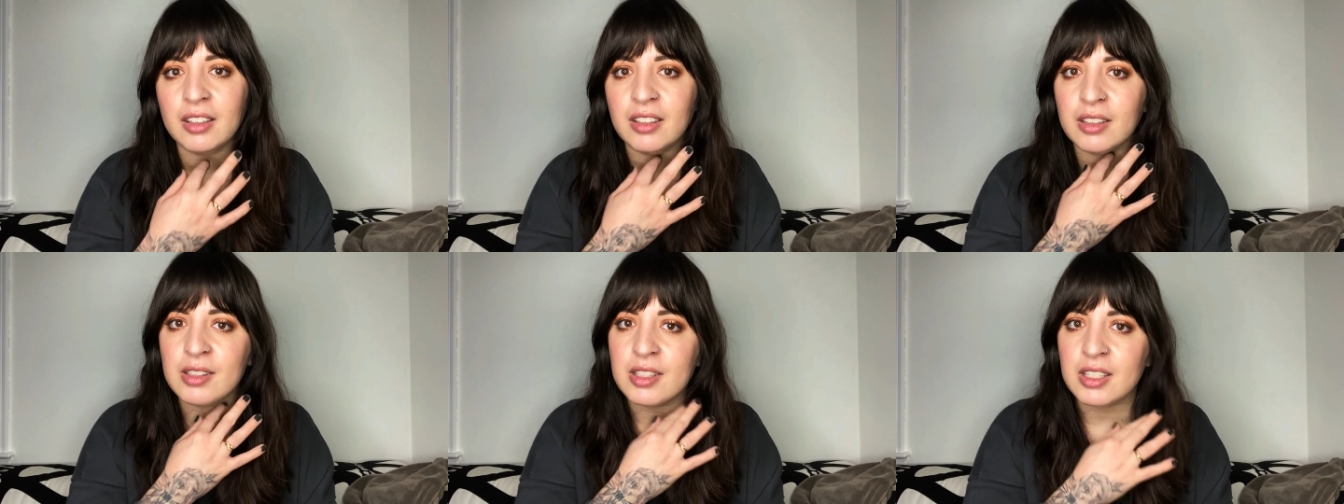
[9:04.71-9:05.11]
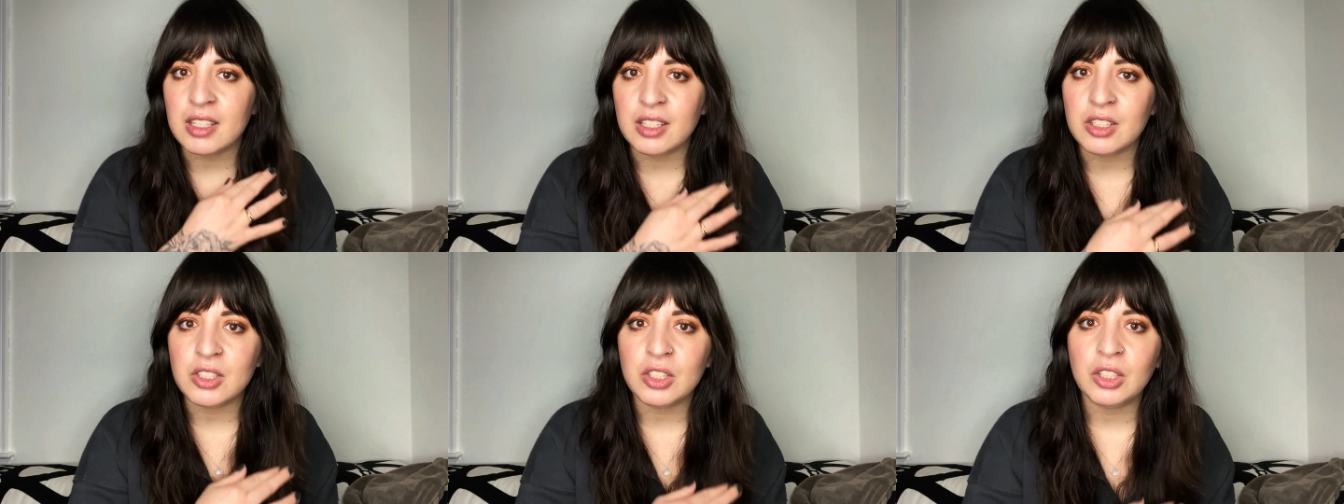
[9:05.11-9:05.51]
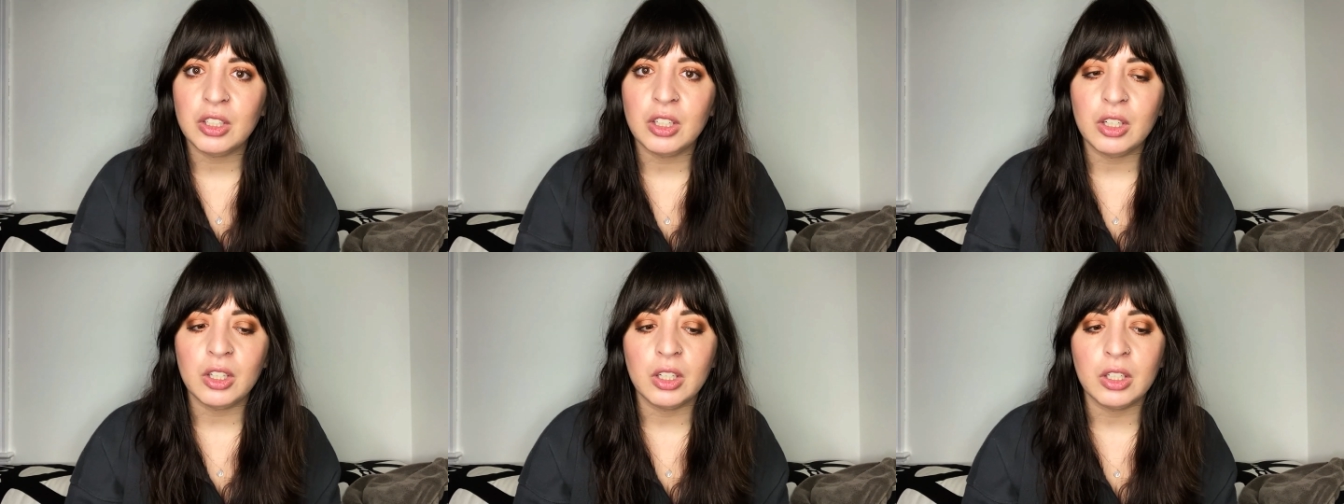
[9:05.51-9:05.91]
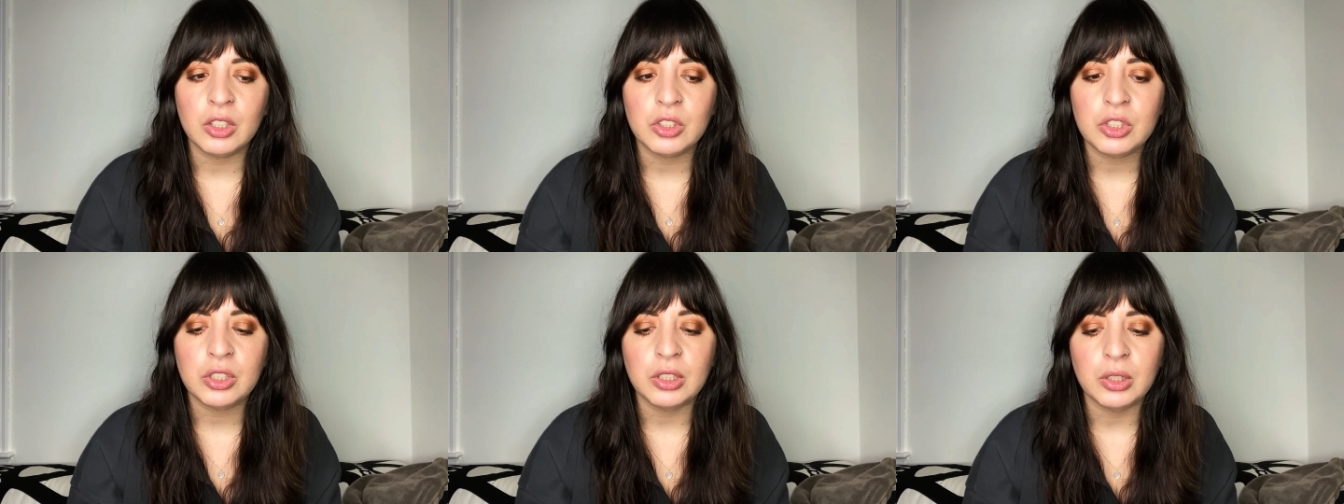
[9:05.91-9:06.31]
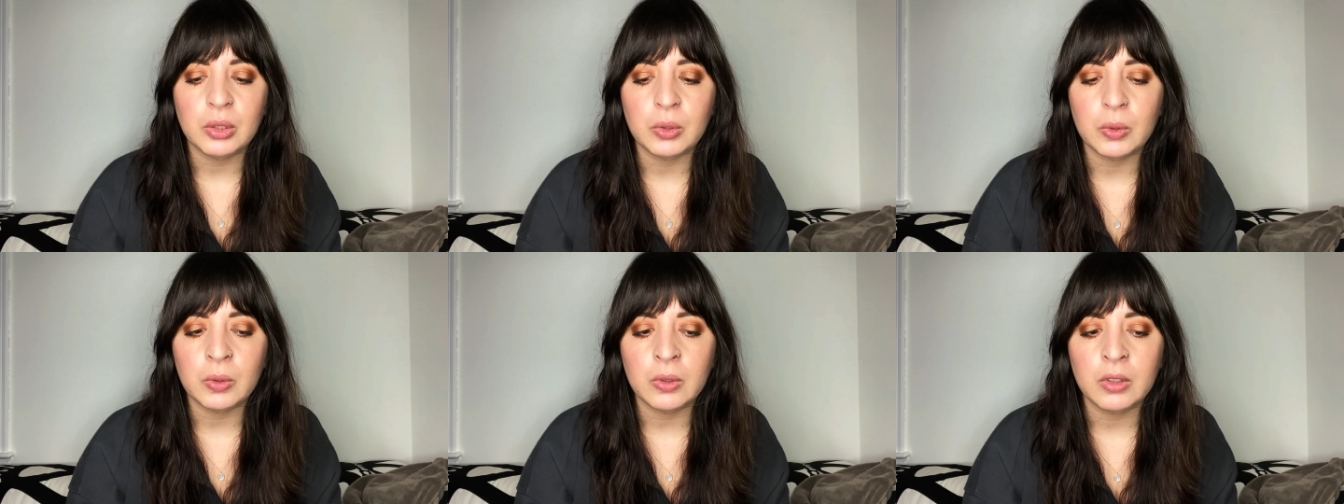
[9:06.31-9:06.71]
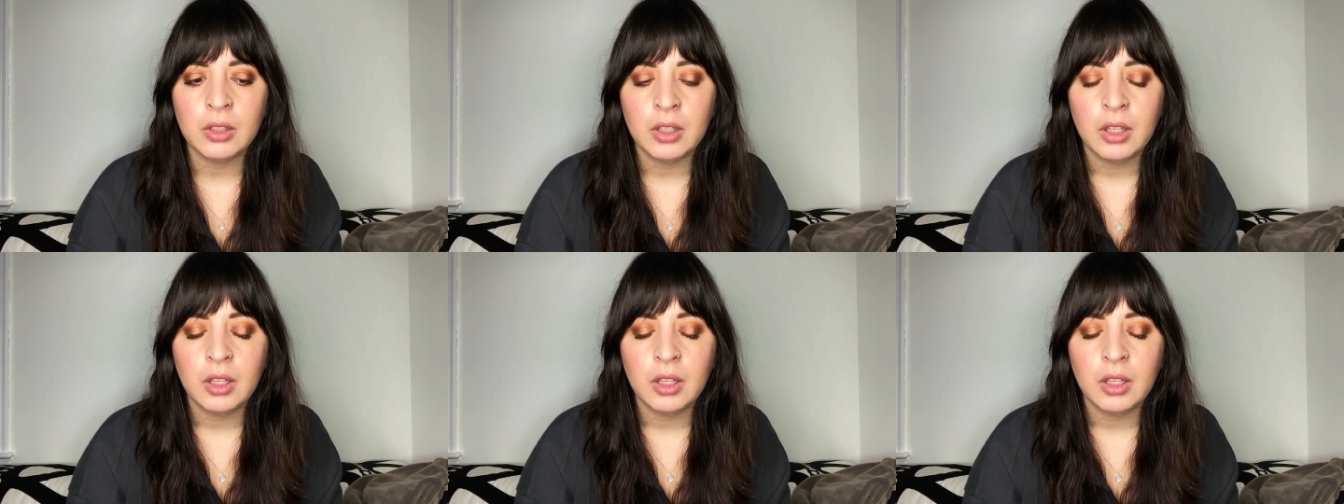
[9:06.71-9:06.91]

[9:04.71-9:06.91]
it's easier to